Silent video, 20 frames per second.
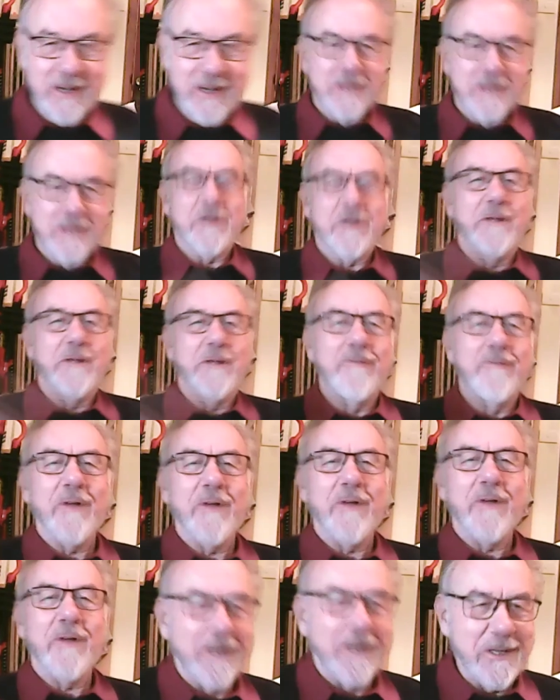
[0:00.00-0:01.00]
So you'd
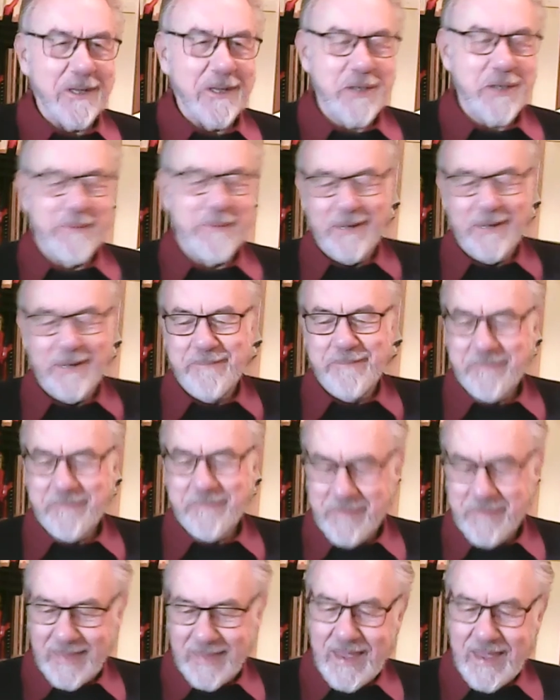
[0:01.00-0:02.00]
flown on a jumbo.
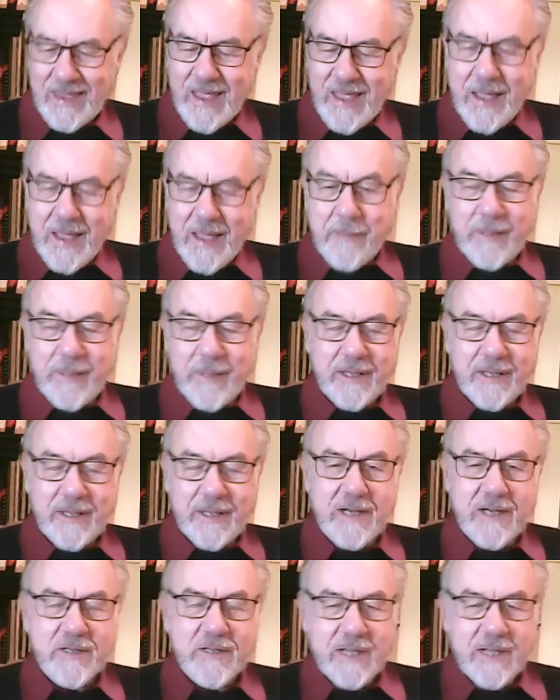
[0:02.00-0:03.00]
But
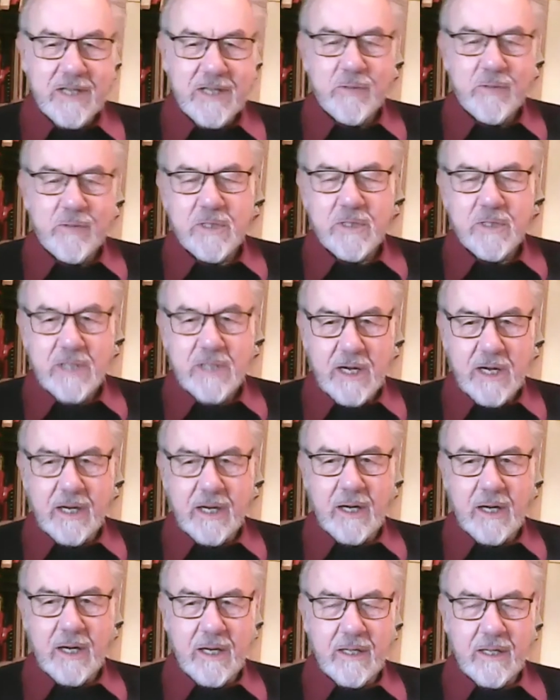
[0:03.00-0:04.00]
these things were
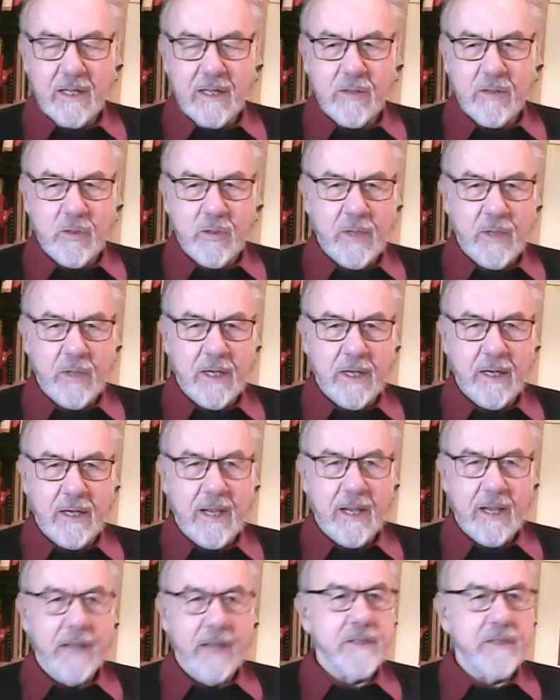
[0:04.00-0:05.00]
starting, they were doing
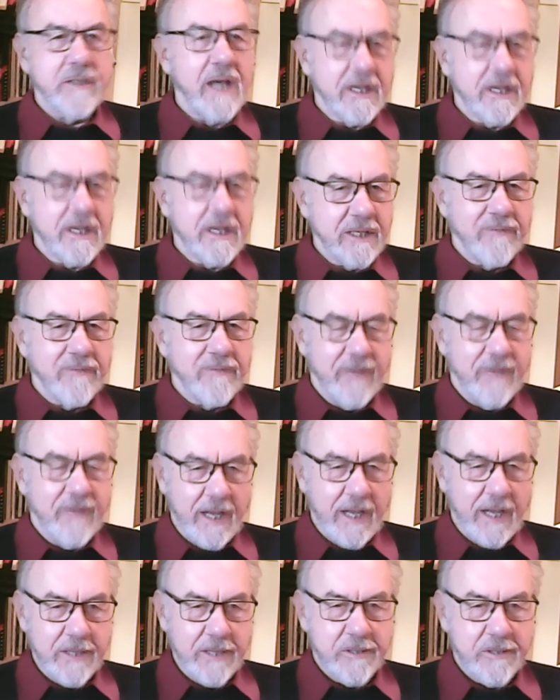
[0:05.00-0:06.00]
Antarctic
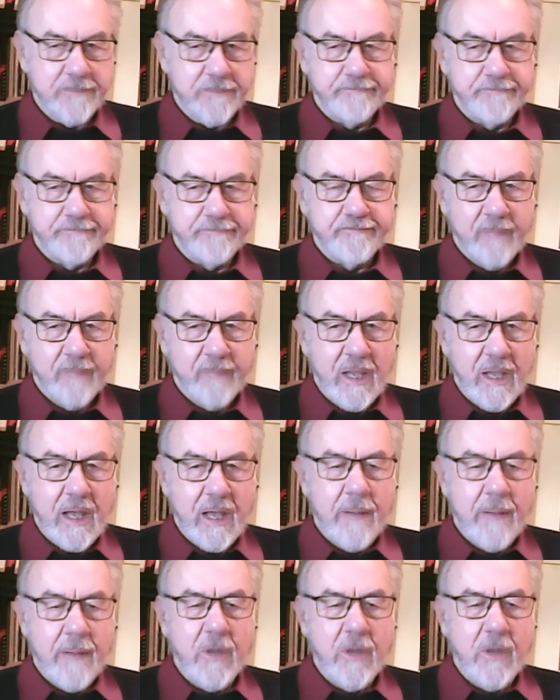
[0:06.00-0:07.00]
flights,
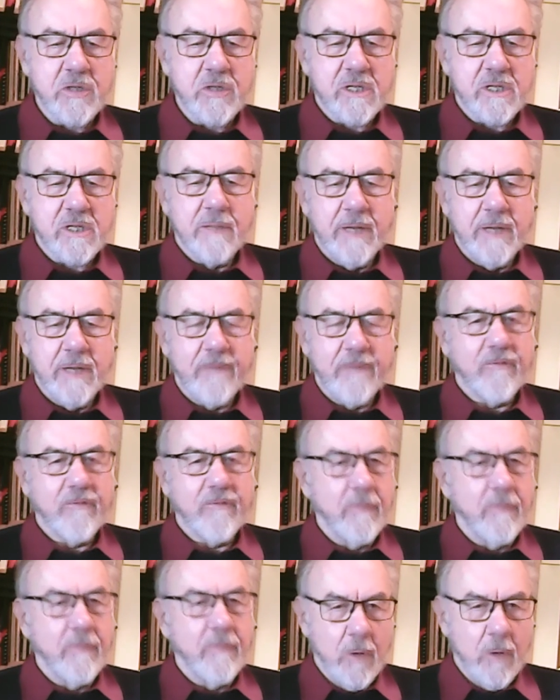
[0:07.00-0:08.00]
and most of them left
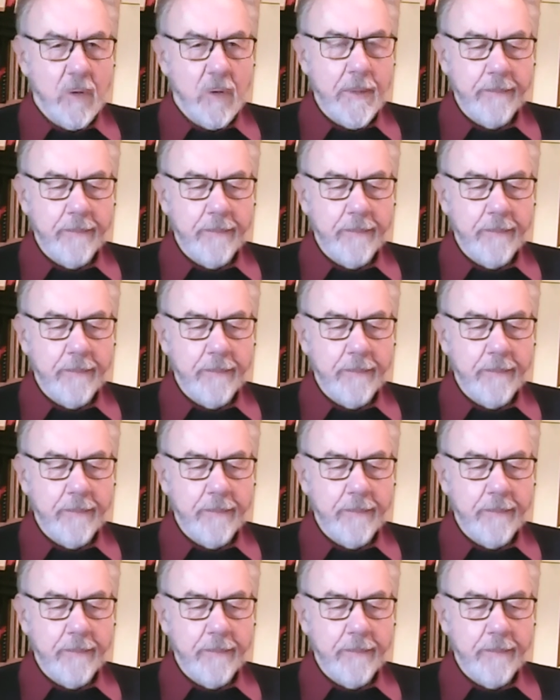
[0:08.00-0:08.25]
from Melbourne.